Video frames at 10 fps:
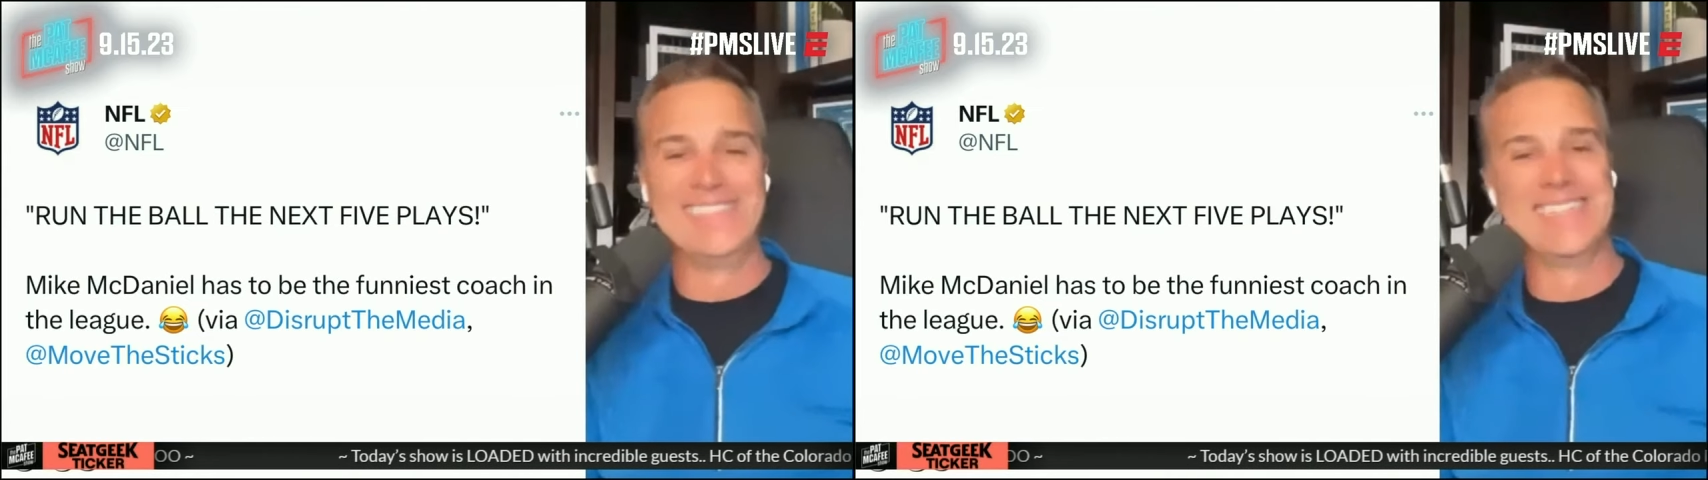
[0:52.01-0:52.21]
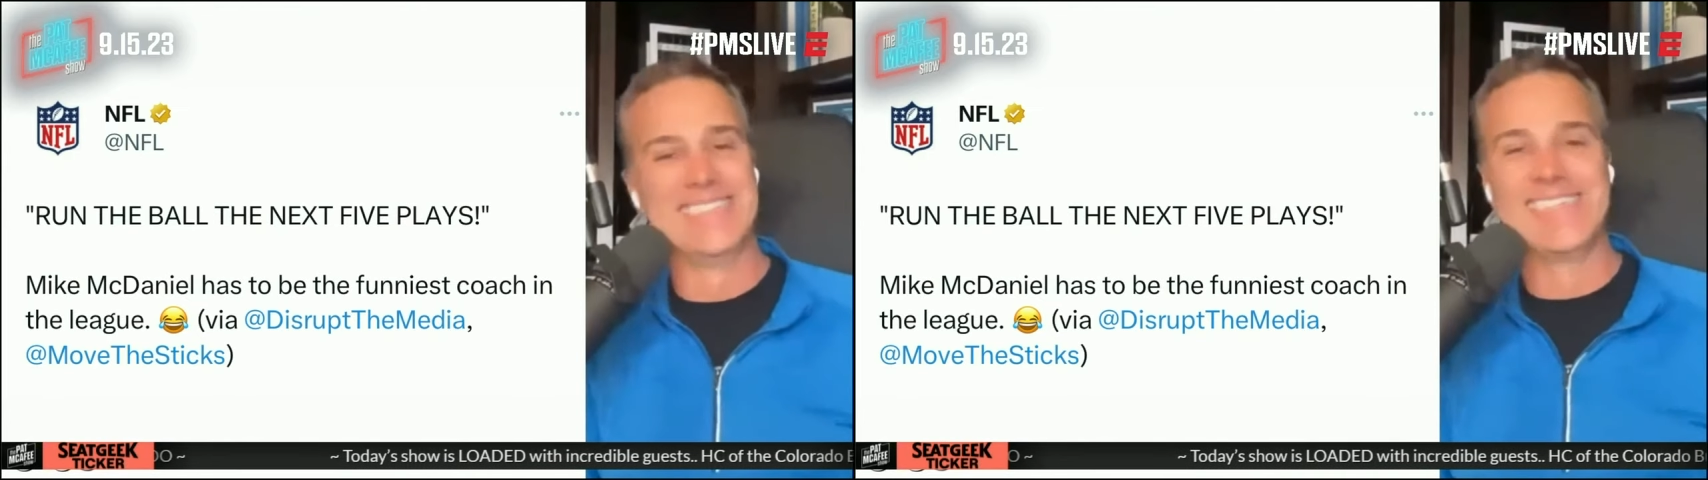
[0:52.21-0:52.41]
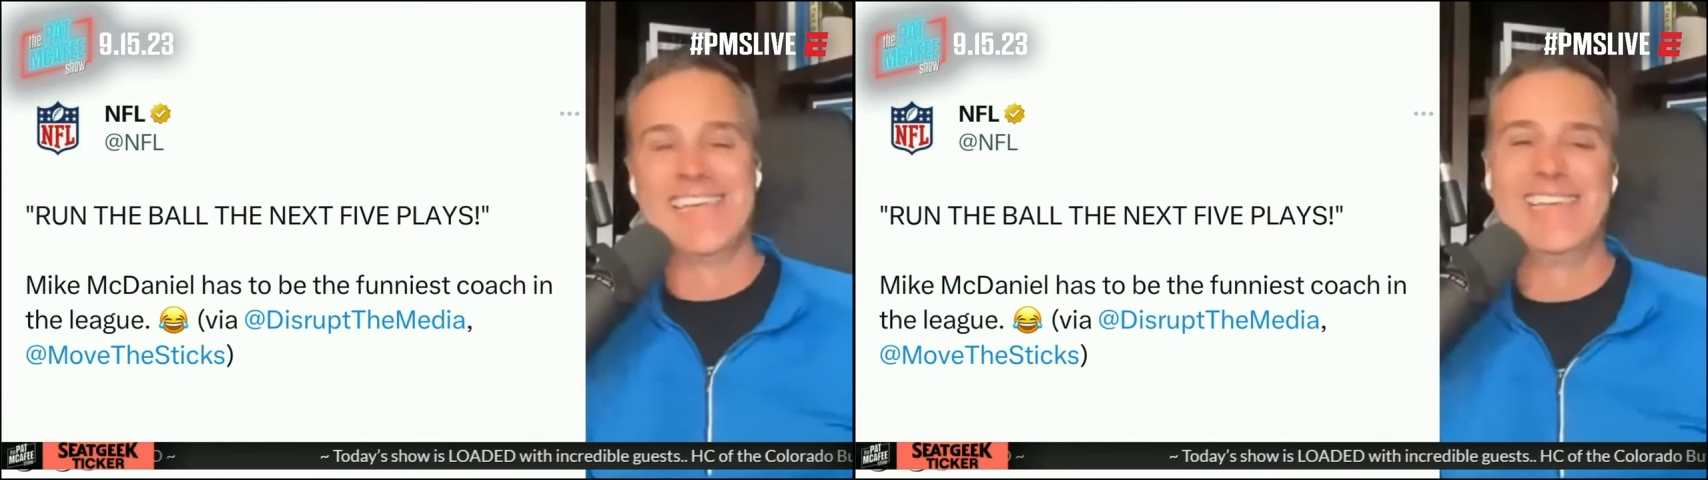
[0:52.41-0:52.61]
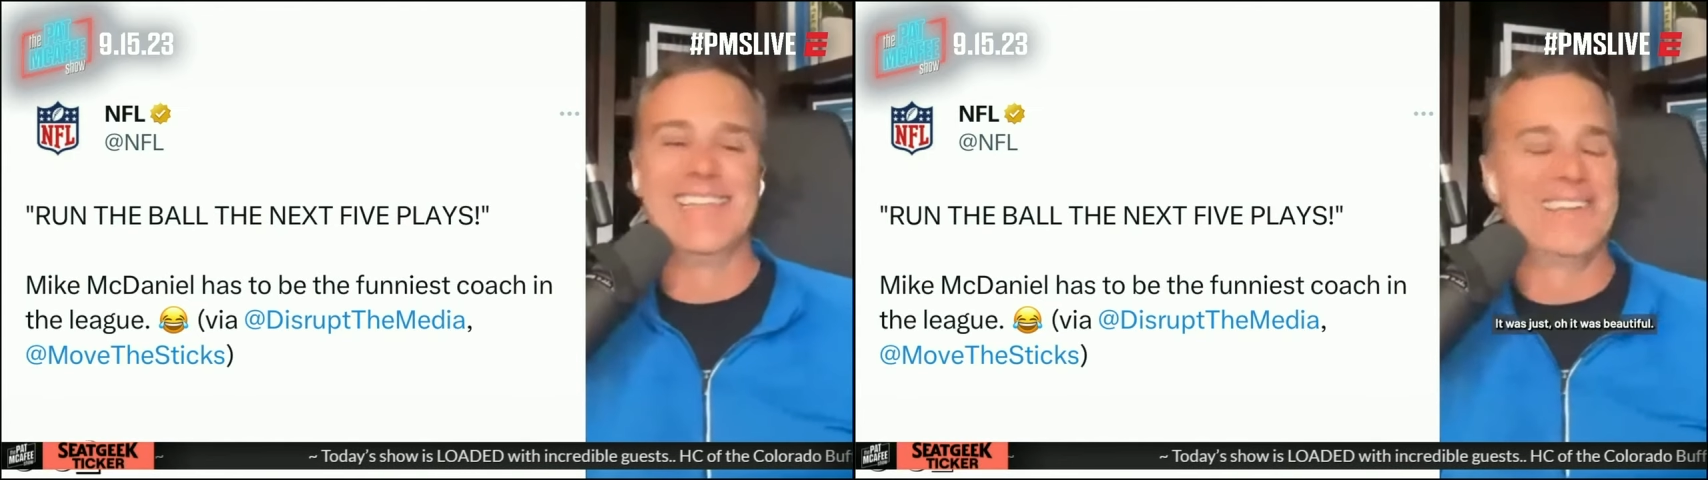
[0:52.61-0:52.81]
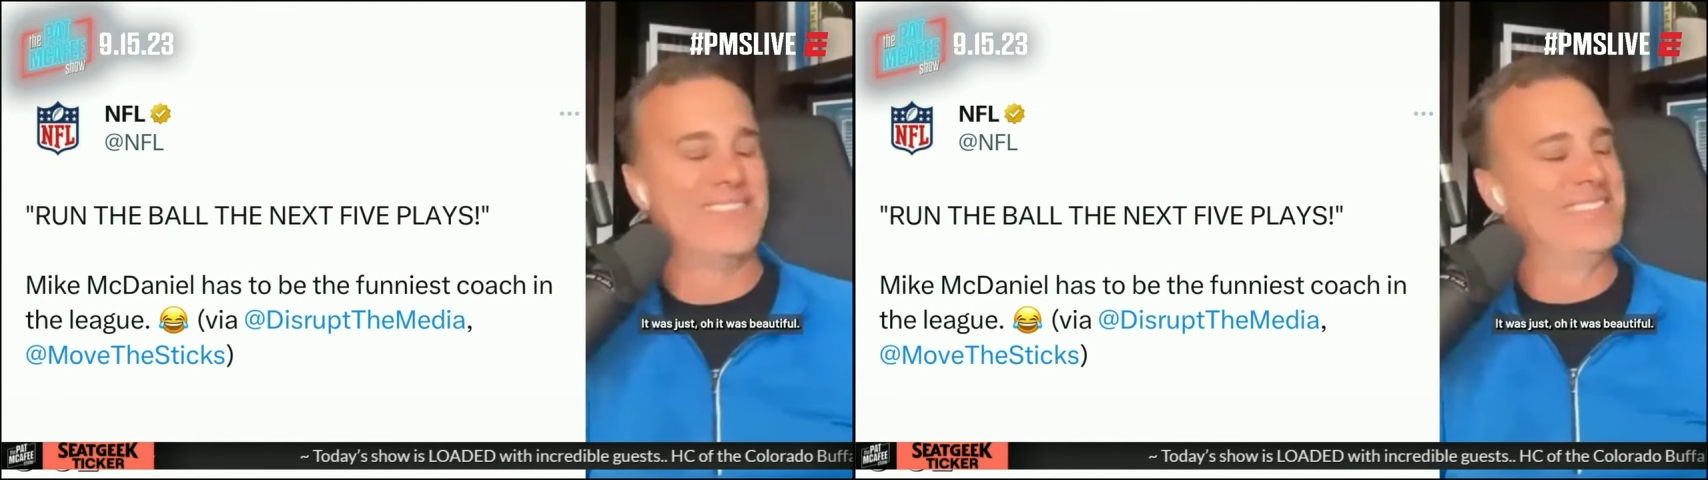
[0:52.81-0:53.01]
just, he,
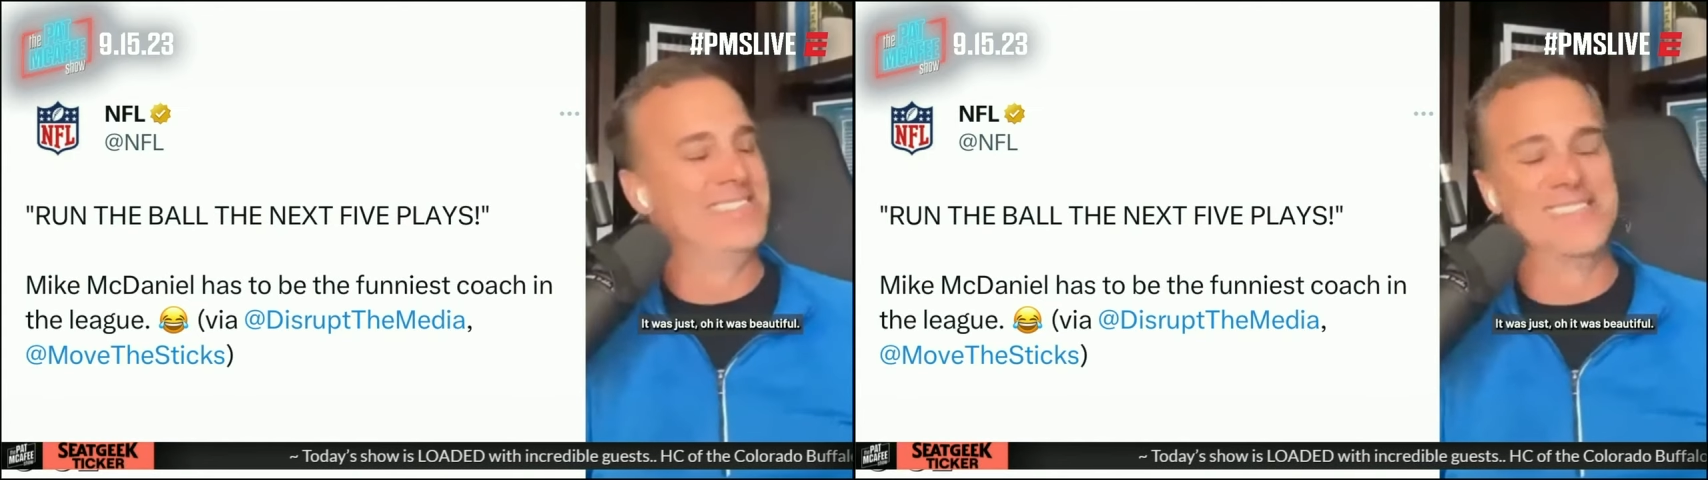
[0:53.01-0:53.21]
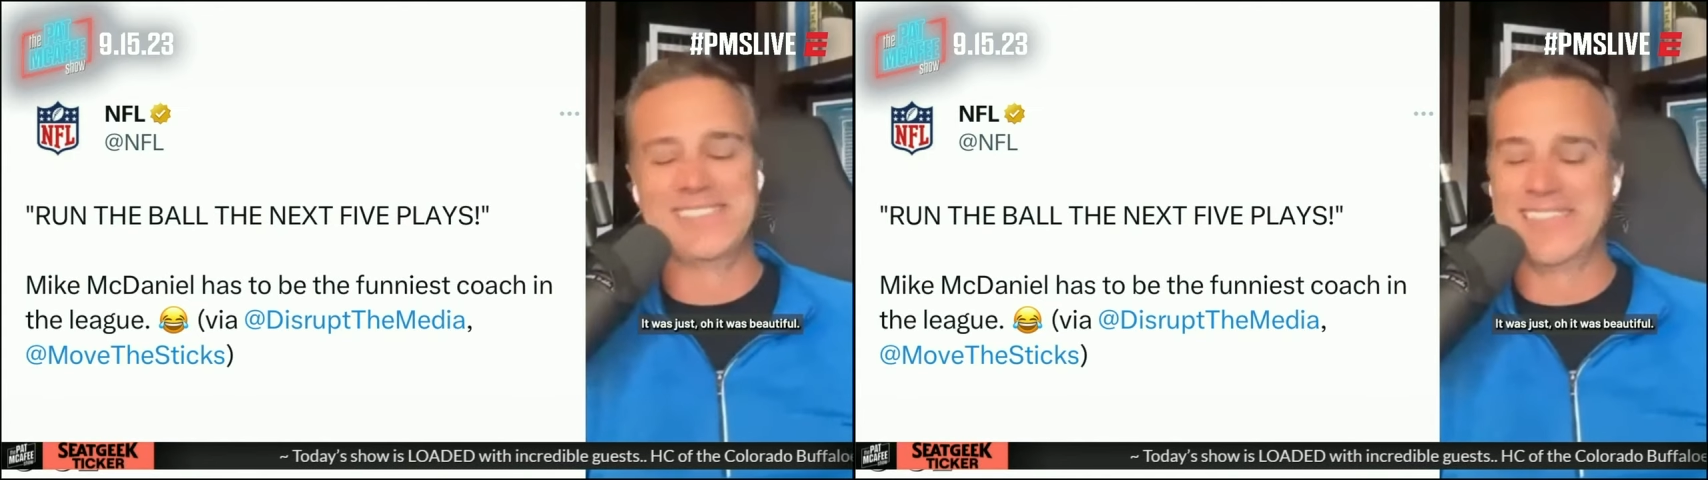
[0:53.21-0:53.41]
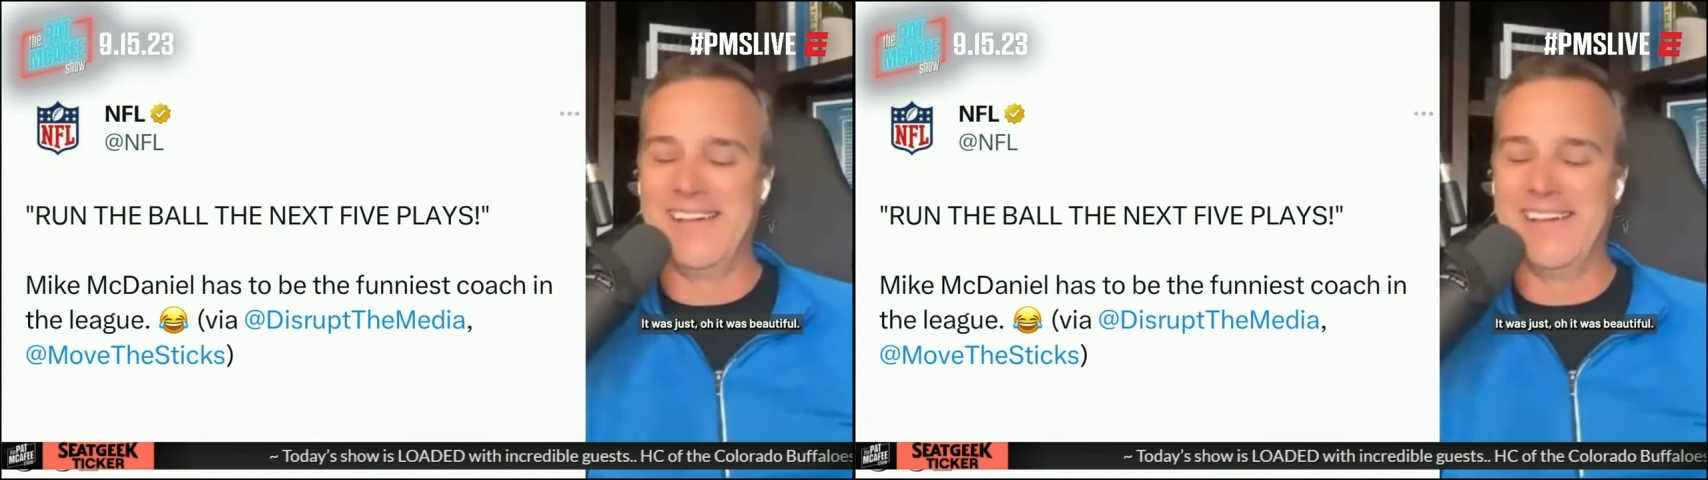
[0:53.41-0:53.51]
it was just,